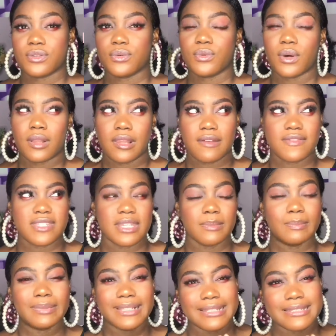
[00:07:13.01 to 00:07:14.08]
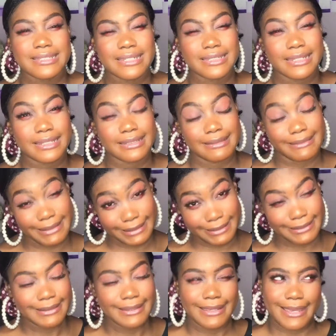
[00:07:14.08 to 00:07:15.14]
I would have said plantain and egg,
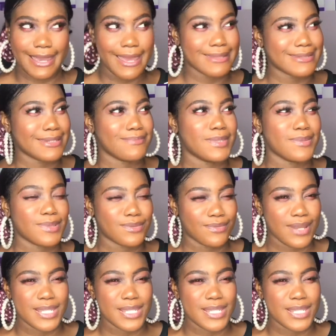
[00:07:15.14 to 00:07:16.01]
and then maybe rice.